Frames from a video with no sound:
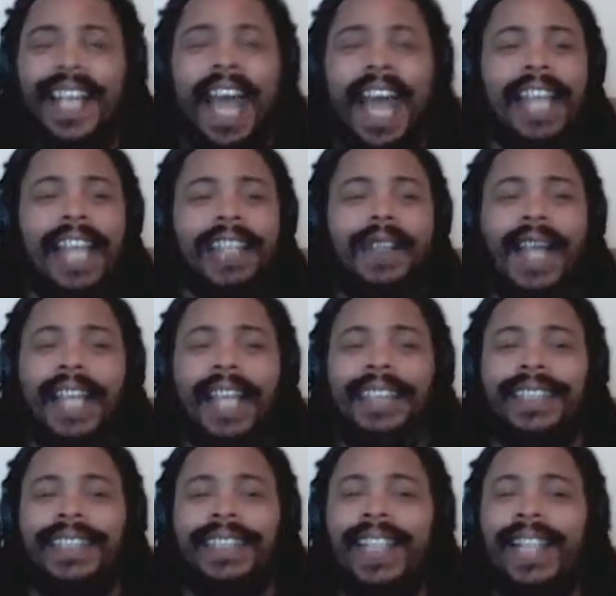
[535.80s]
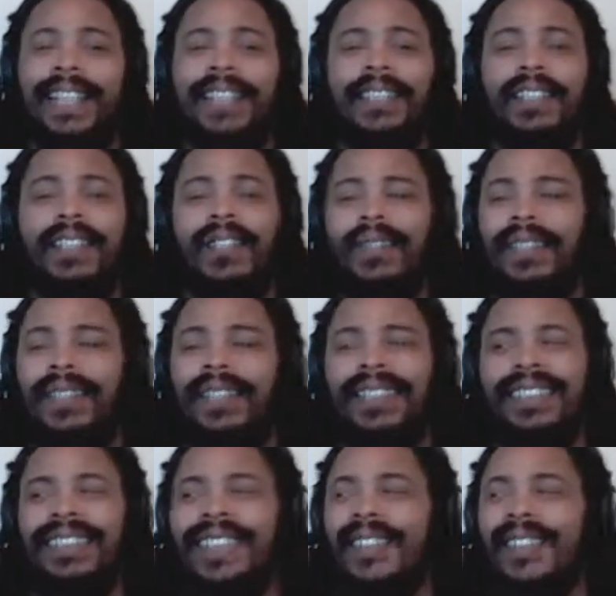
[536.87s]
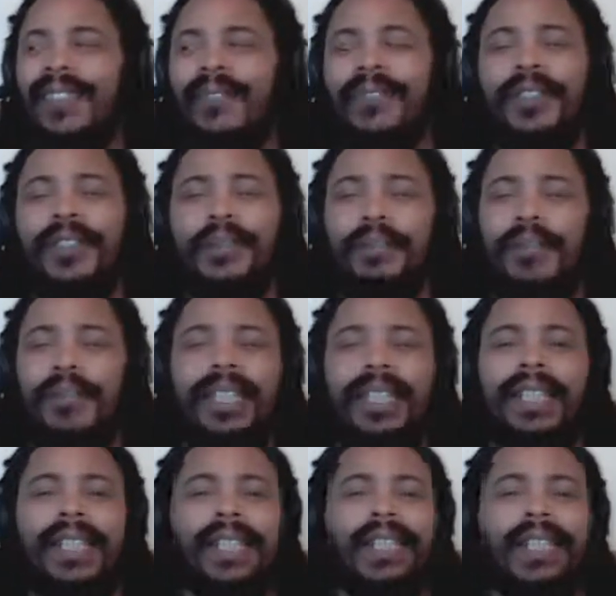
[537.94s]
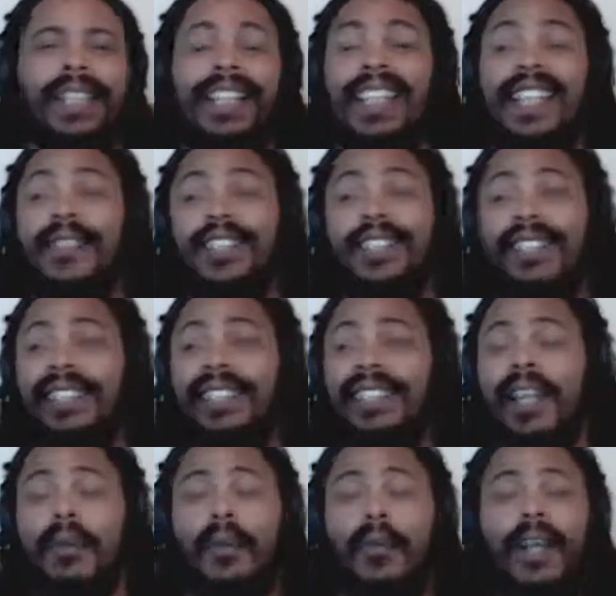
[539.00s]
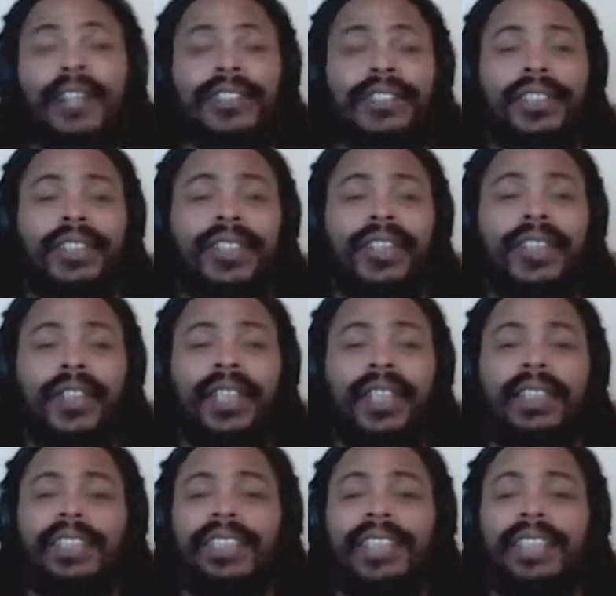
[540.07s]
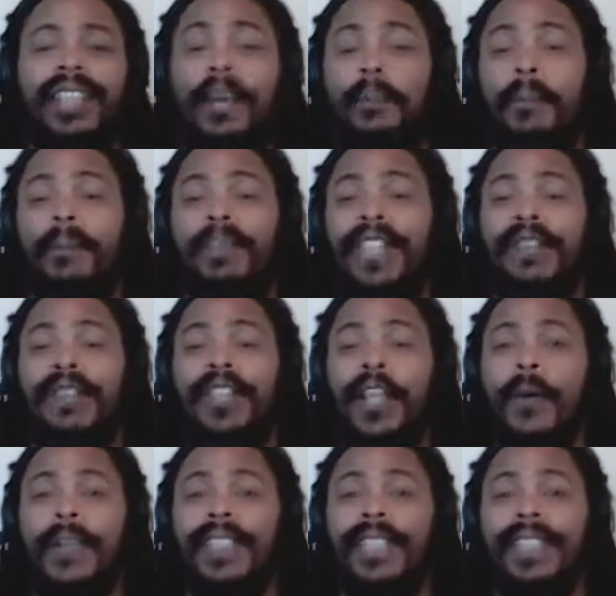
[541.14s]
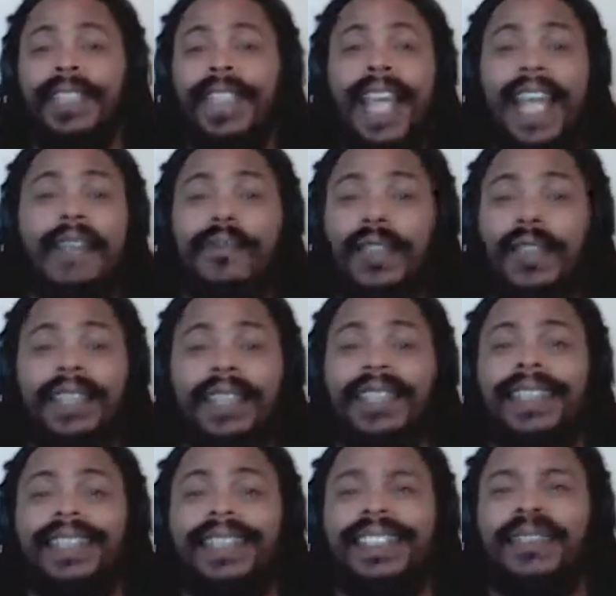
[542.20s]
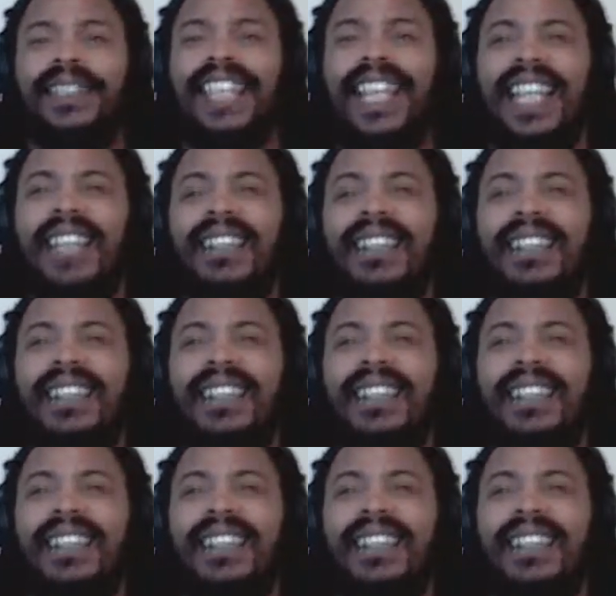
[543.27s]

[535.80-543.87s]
I I decided, you know, it's no real point in it, and even she stopped watching TV. She stopped even going to Netflix because she was like,